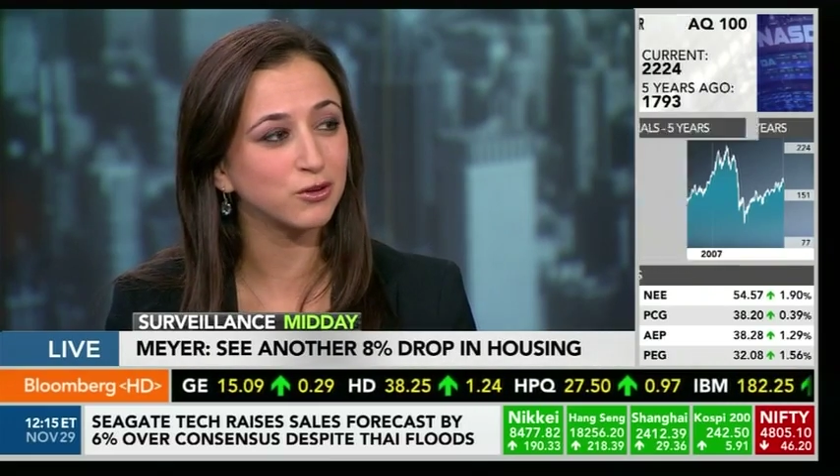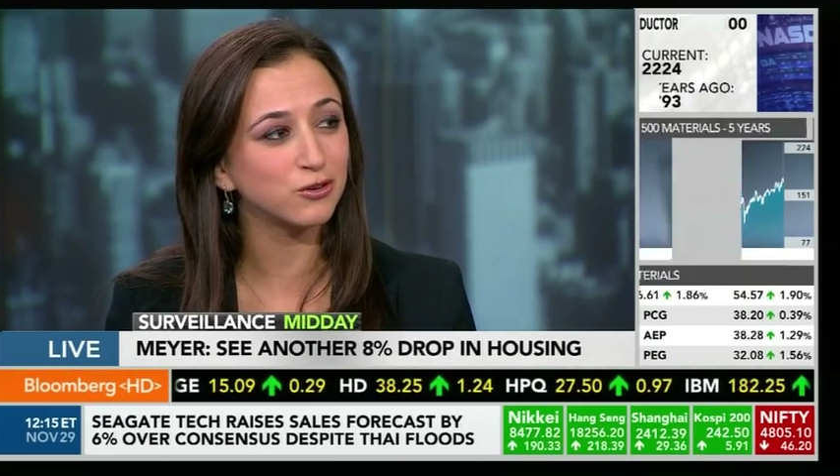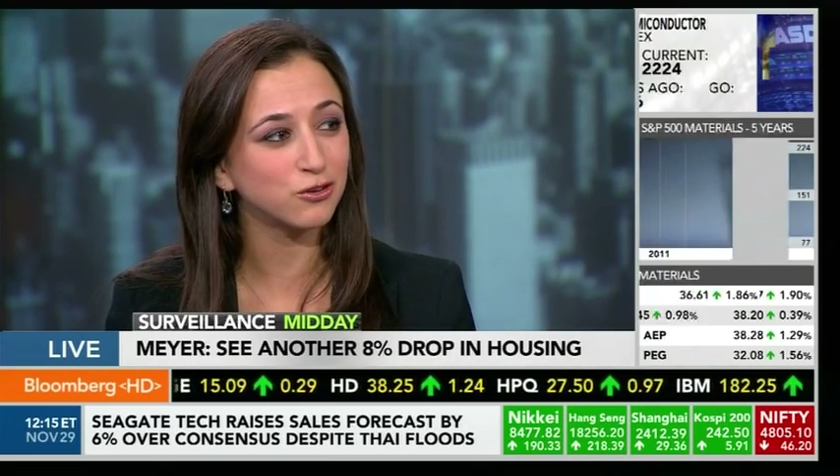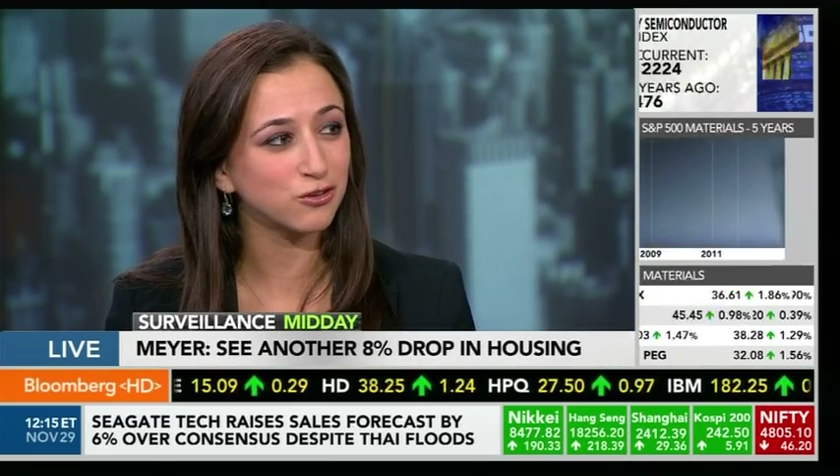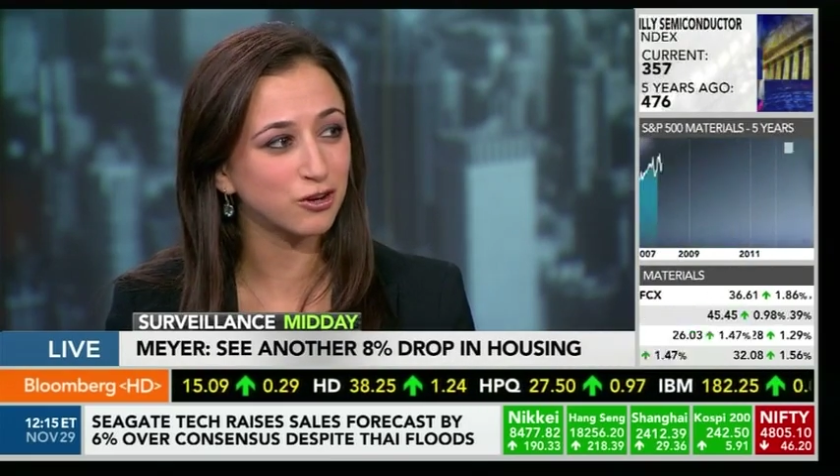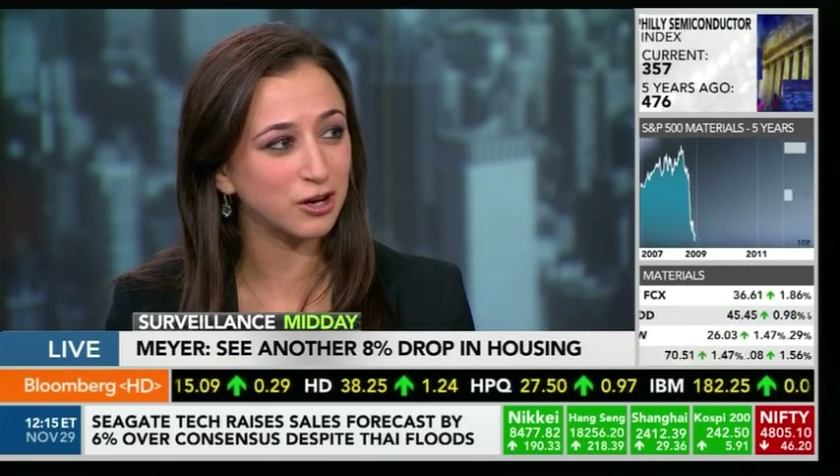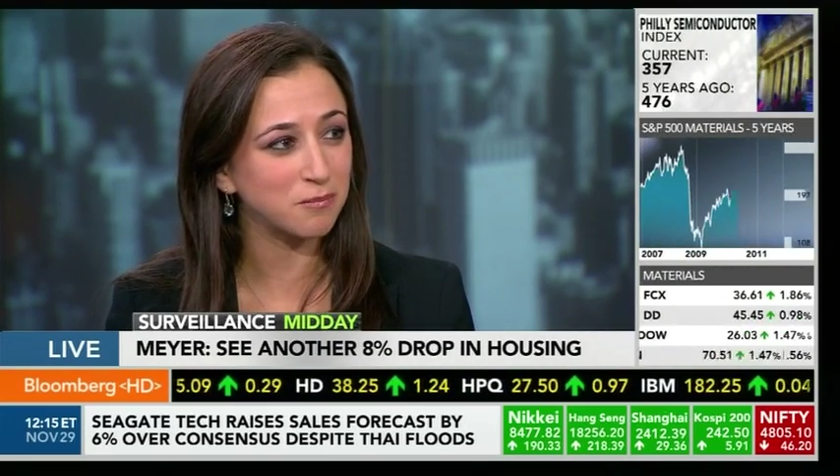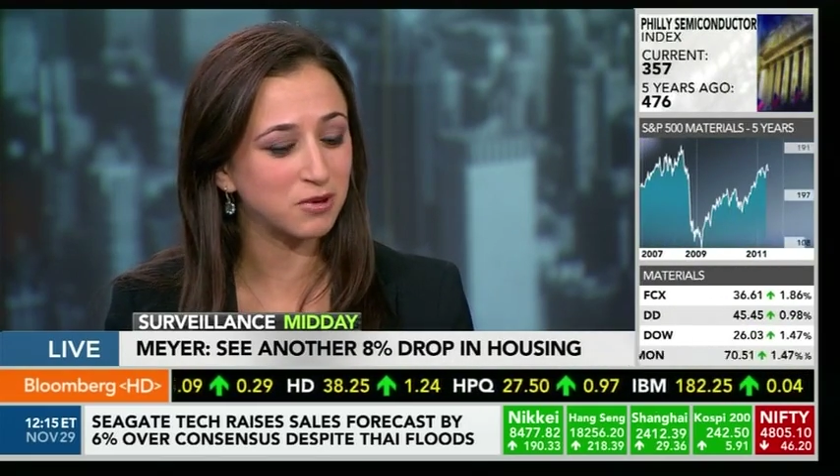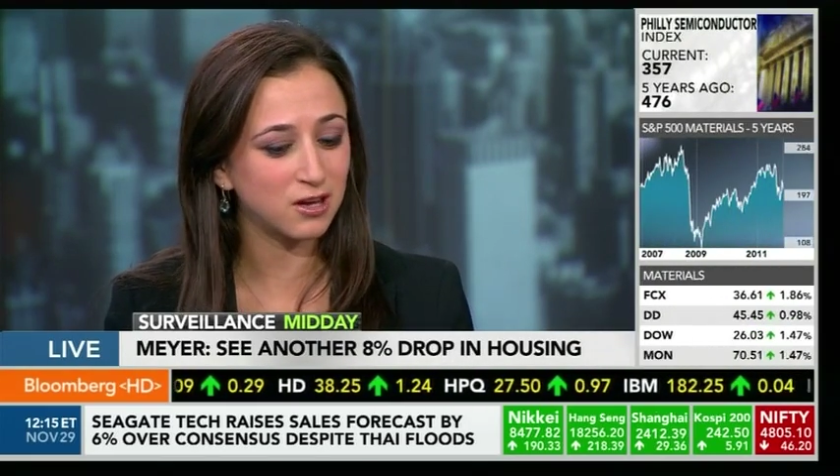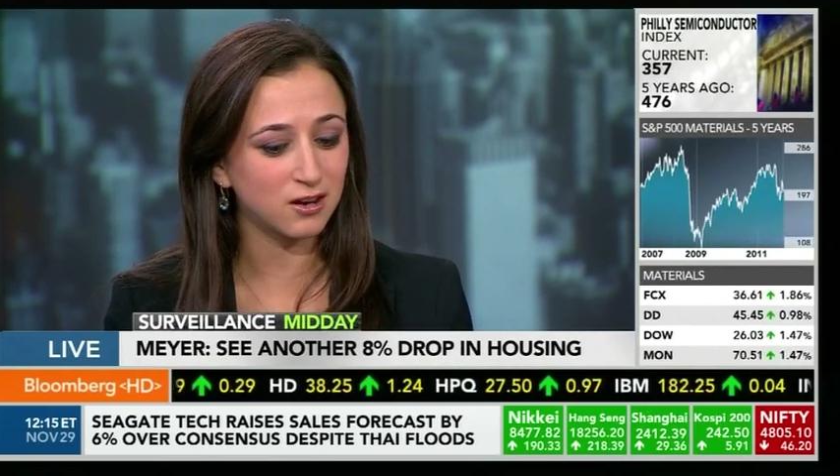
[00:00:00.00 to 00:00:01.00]
builders are
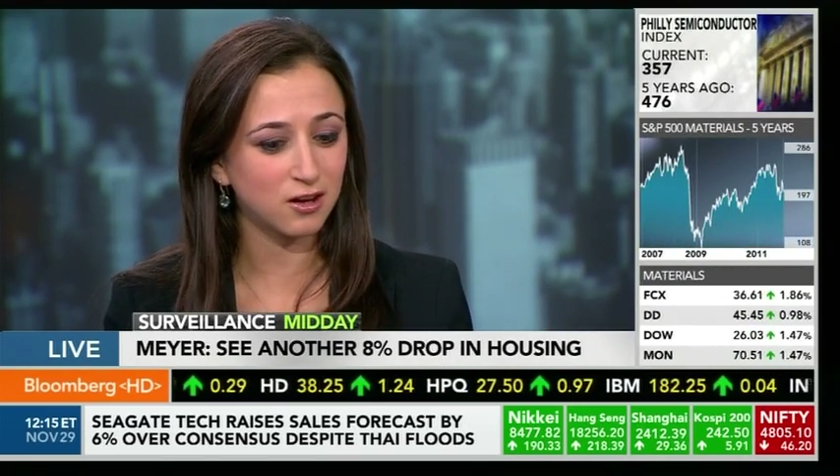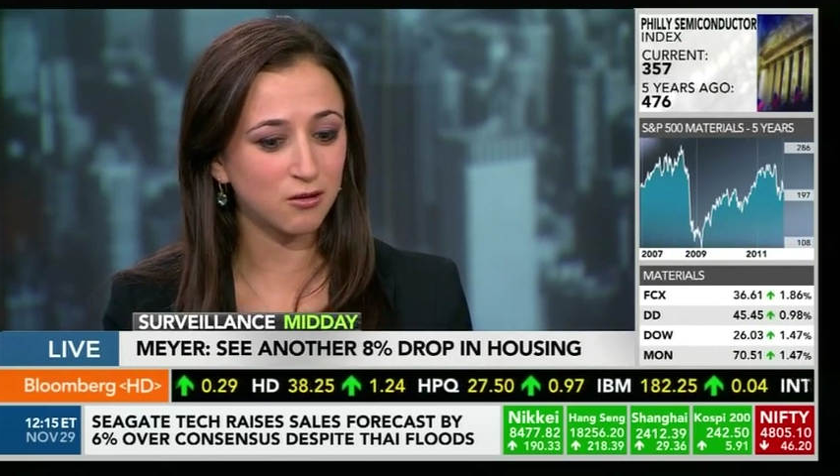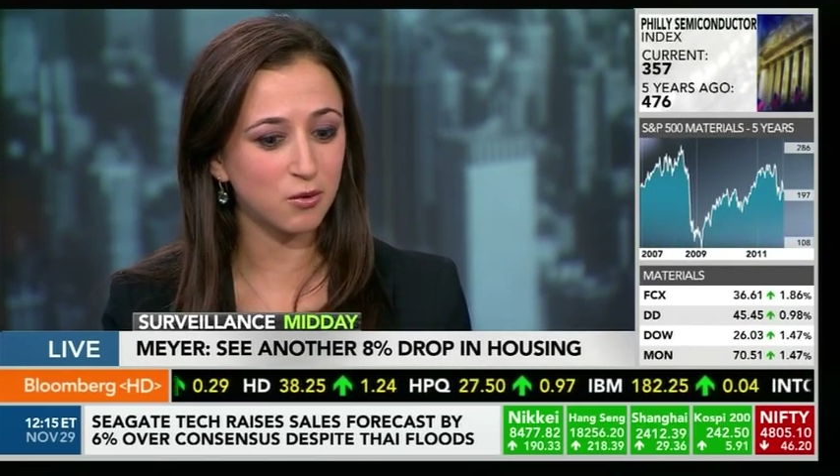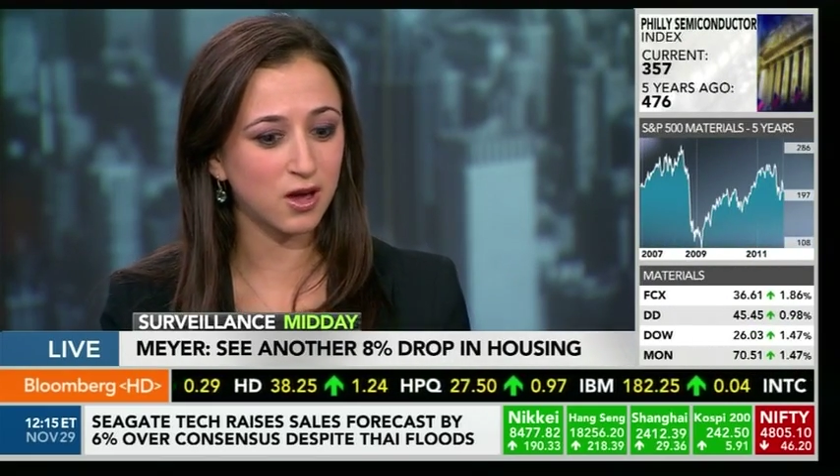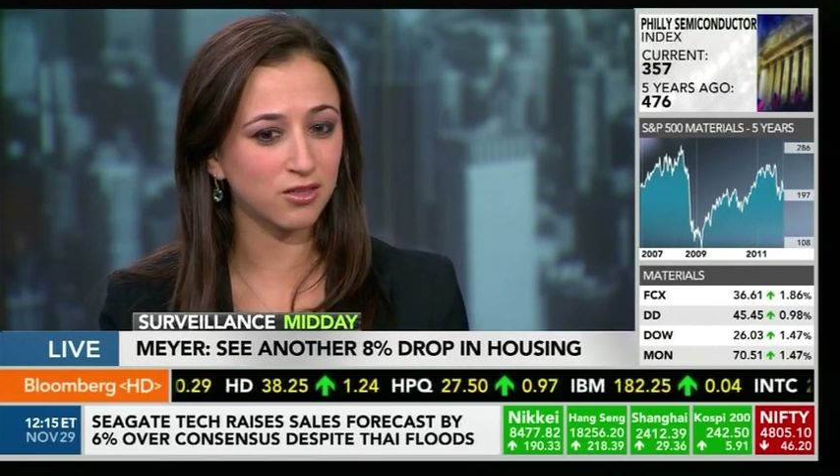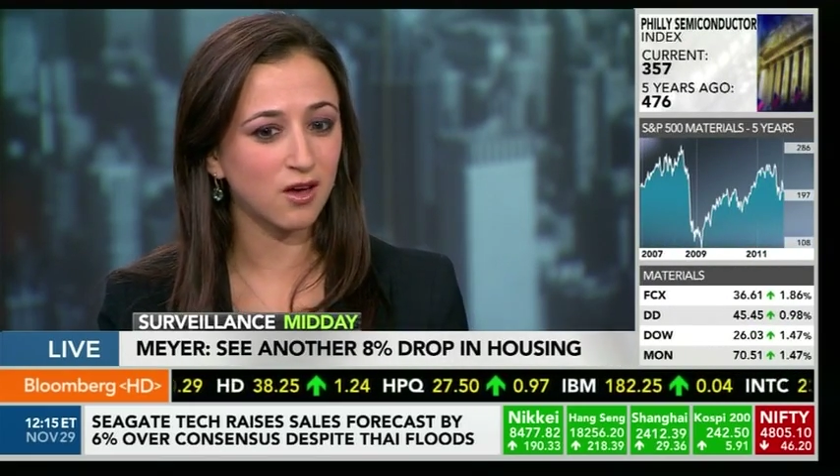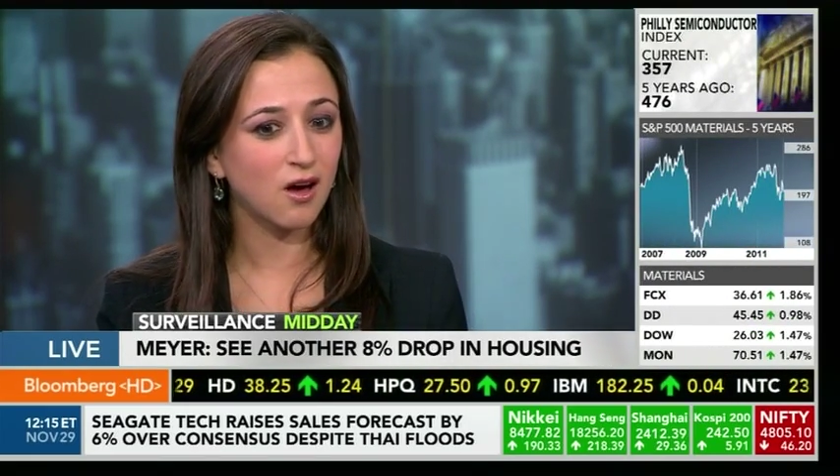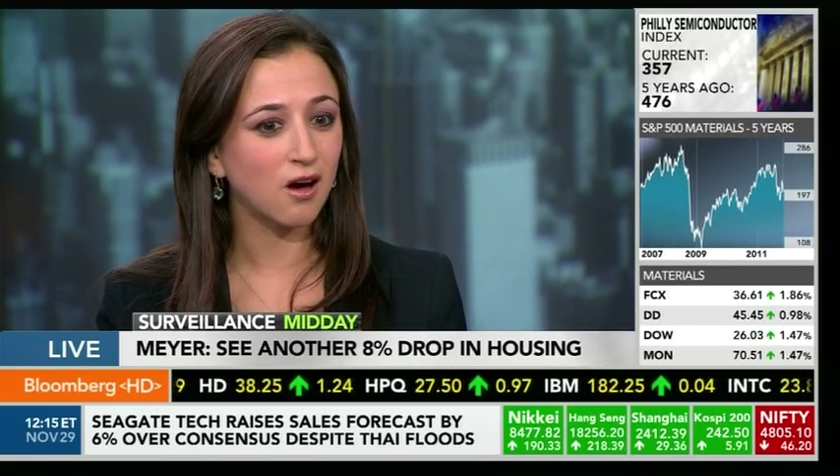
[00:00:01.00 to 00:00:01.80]
competing with